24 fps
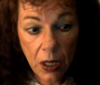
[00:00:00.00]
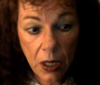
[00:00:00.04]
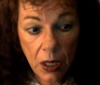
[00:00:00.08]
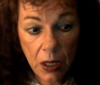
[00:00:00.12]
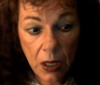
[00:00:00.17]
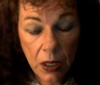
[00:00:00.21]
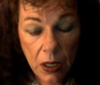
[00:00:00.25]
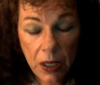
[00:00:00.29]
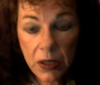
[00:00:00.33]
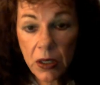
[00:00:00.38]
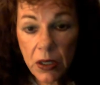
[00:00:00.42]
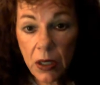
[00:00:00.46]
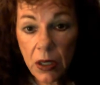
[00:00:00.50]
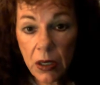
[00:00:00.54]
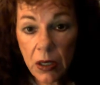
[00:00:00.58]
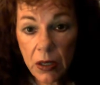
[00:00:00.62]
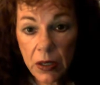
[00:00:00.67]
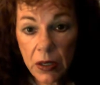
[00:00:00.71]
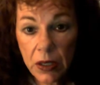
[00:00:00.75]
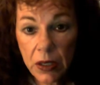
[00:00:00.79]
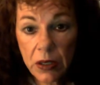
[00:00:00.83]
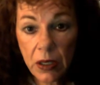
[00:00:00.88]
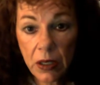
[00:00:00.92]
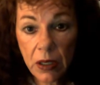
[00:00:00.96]
that's all
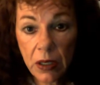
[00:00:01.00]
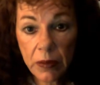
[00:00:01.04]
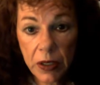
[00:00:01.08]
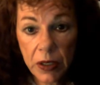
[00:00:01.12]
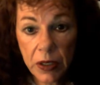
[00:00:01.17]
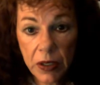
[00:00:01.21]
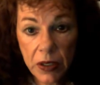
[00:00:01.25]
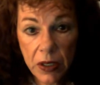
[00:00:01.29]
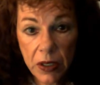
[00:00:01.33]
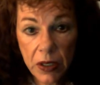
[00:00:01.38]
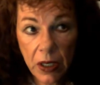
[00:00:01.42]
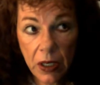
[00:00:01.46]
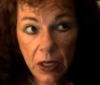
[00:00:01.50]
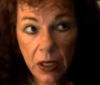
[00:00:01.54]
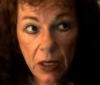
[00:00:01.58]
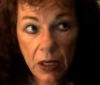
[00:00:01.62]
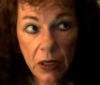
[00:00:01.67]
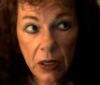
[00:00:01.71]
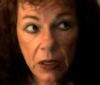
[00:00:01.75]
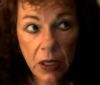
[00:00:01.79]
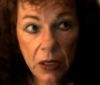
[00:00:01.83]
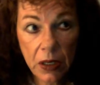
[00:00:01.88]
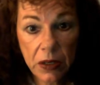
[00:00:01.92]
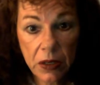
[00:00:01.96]
I'm going to say
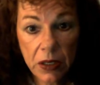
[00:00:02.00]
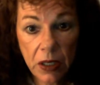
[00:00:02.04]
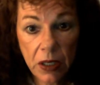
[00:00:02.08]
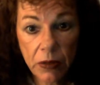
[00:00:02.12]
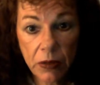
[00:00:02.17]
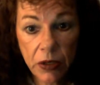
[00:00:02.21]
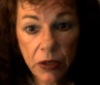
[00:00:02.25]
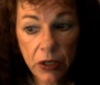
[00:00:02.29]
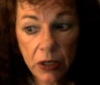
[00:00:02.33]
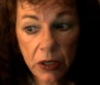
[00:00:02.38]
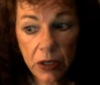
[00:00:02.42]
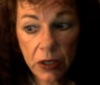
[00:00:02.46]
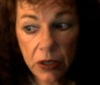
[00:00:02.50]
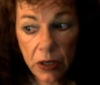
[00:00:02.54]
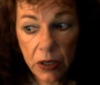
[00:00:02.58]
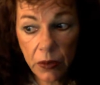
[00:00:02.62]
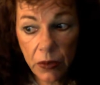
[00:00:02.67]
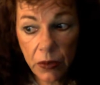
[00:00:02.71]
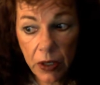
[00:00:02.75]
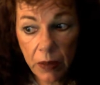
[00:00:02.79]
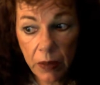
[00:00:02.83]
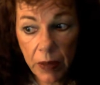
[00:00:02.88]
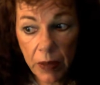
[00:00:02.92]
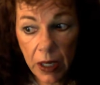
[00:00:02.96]
on that subject, because I
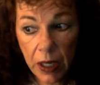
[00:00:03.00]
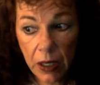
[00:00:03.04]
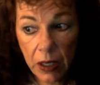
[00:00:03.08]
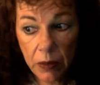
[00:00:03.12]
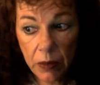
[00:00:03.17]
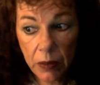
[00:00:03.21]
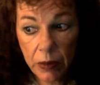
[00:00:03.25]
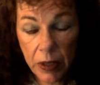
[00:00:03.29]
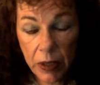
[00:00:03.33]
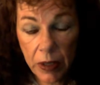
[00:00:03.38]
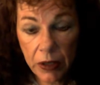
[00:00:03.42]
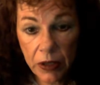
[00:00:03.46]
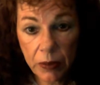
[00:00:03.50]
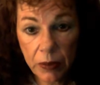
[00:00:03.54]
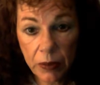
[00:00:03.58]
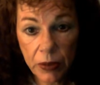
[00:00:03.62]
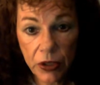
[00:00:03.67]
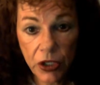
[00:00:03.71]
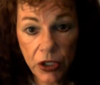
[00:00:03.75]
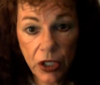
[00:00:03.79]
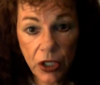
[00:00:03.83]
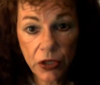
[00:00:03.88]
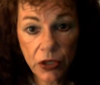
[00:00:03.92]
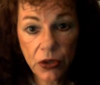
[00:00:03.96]
want to back up about the
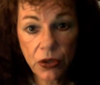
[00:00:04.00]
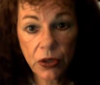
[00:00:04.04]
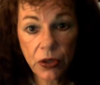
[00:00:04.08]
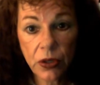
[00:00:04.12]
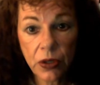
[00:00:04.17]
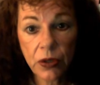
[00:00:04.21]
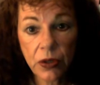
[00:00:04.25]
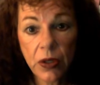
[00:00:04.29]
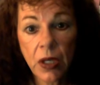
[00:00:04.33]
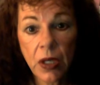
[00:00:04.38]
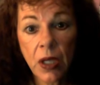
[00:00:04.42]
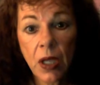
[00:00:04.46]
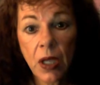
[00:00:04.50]
progesterone.